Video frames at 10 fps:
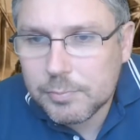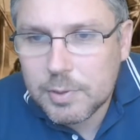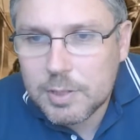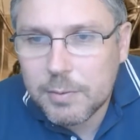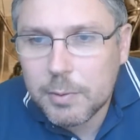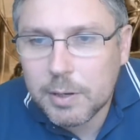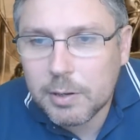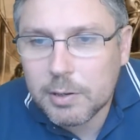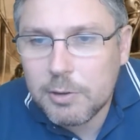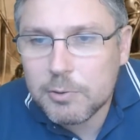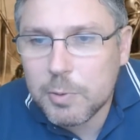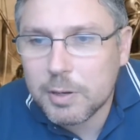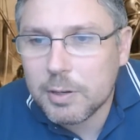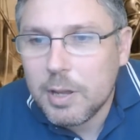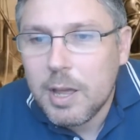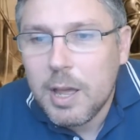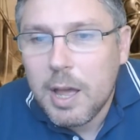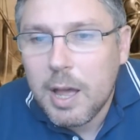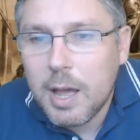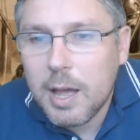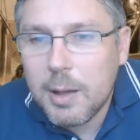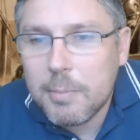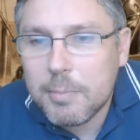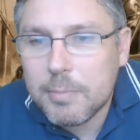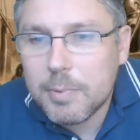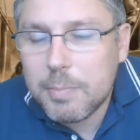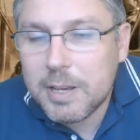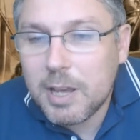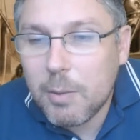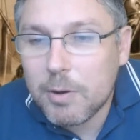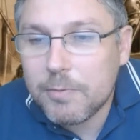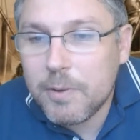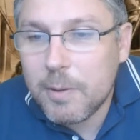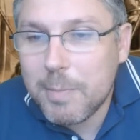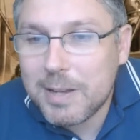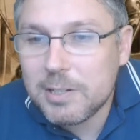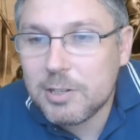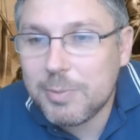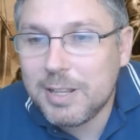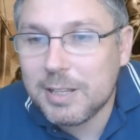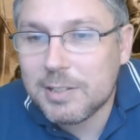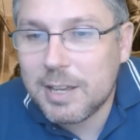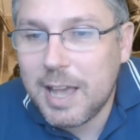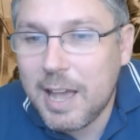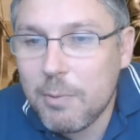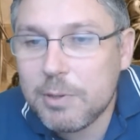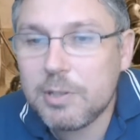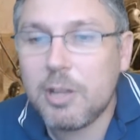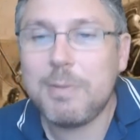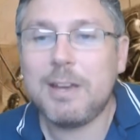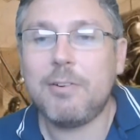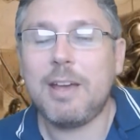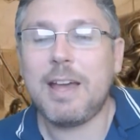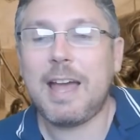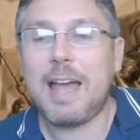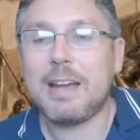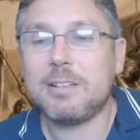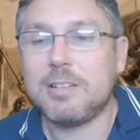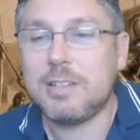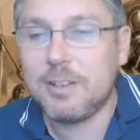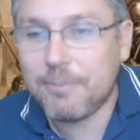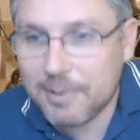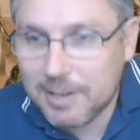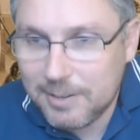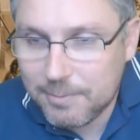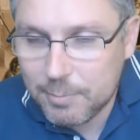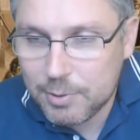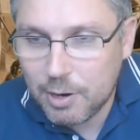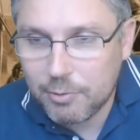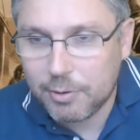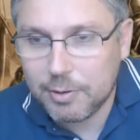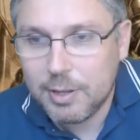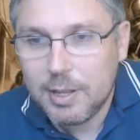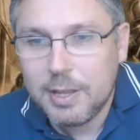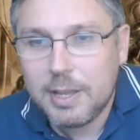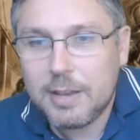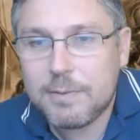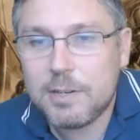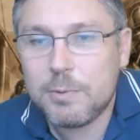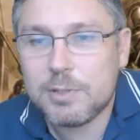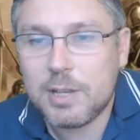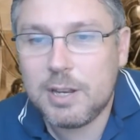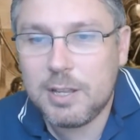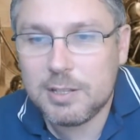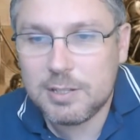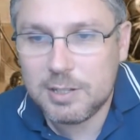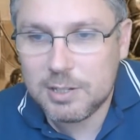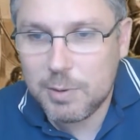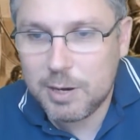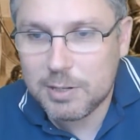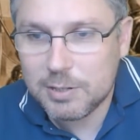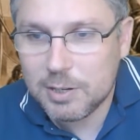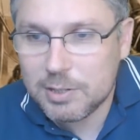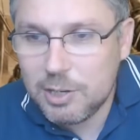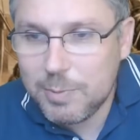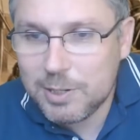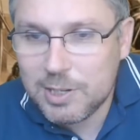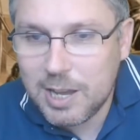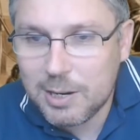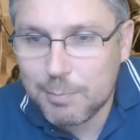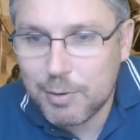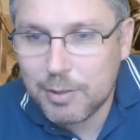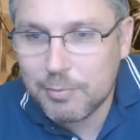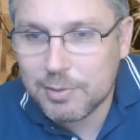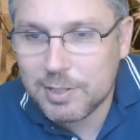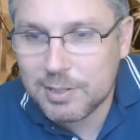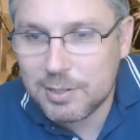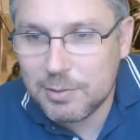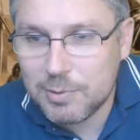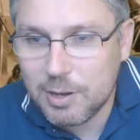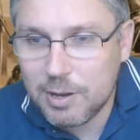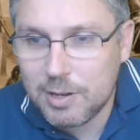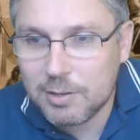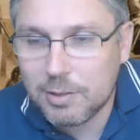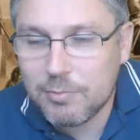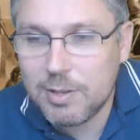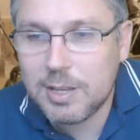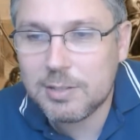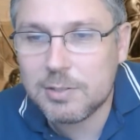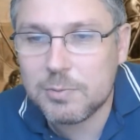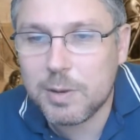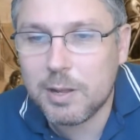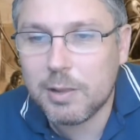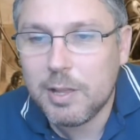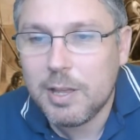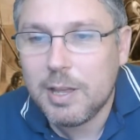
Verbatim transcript: let's have a quick look. Cloaked one. Um, picking up one for Mattia Dominique saying, How would Nymeria act differently from Doran if she was in his situation? Assuming she had a brother and sister who died and three kids as well,